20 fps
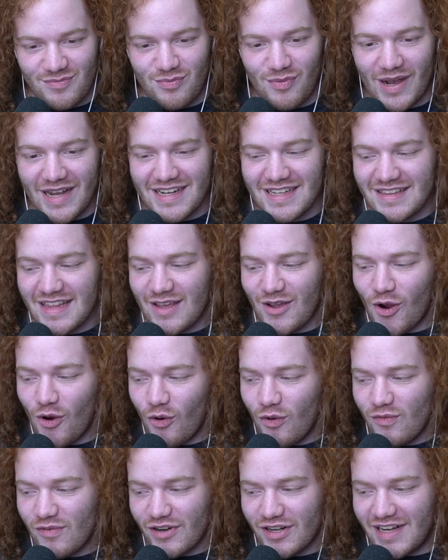Why did they
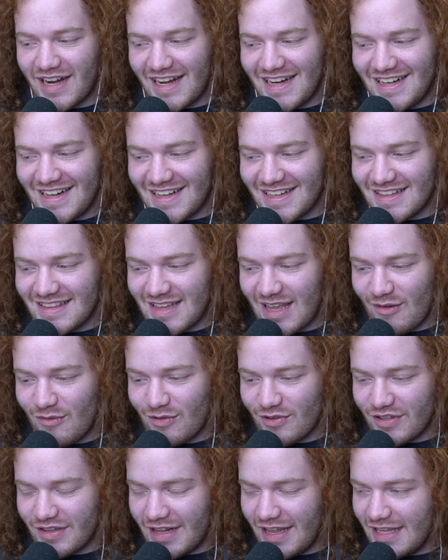overnight it? They
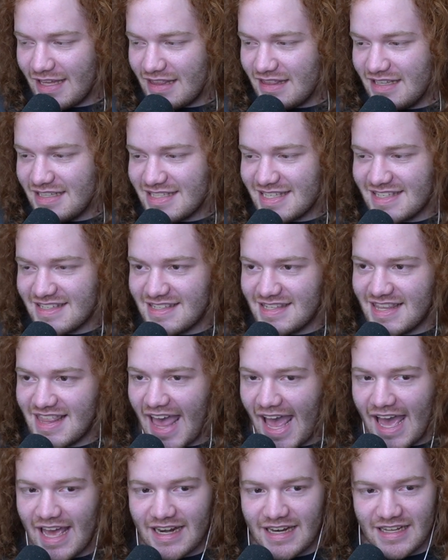were like, this is
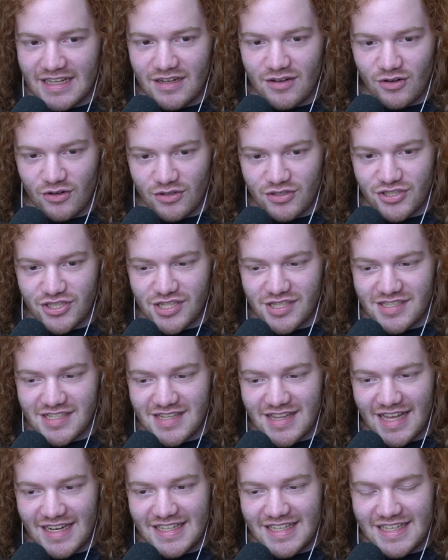that
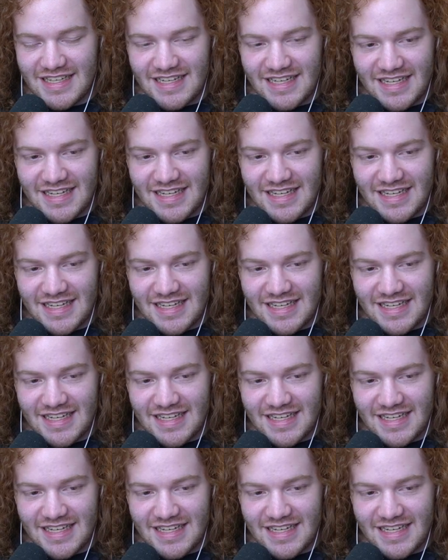urgent that he